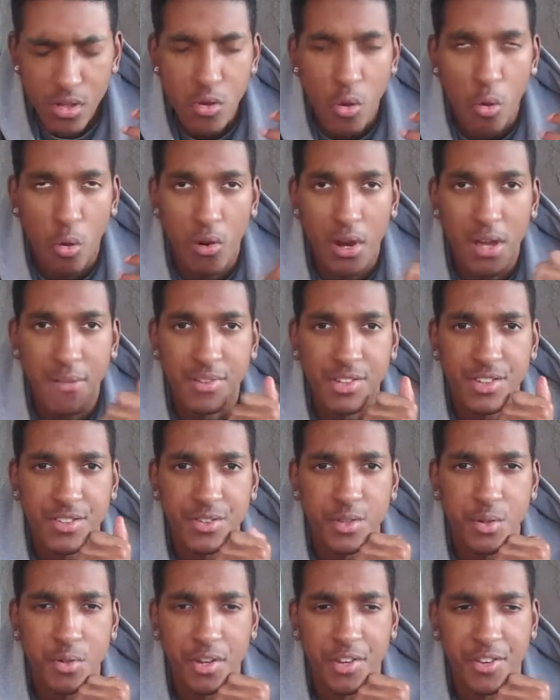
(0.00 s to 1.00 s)
or even
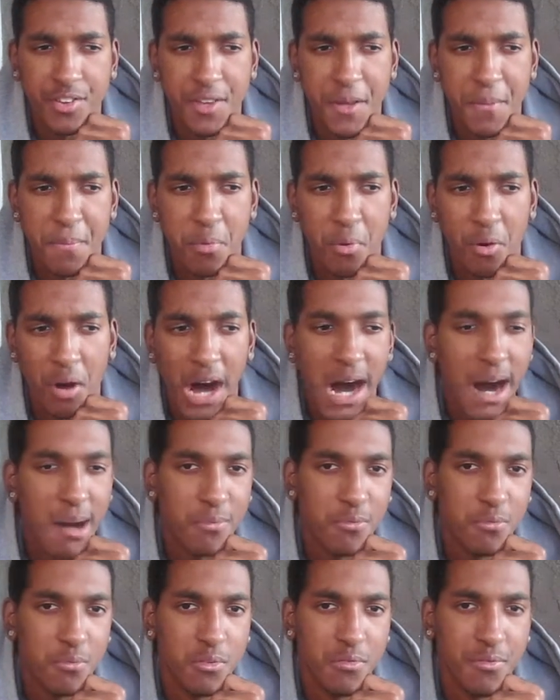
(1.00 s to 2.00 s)
just doing a simple
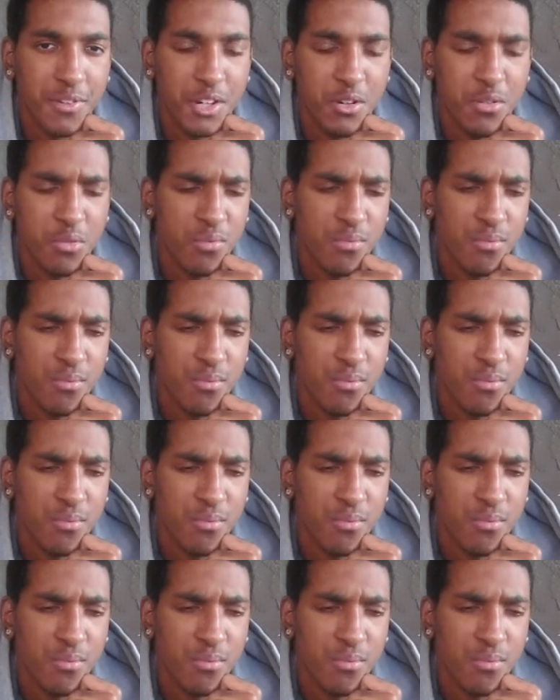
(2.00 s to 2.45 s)
album review,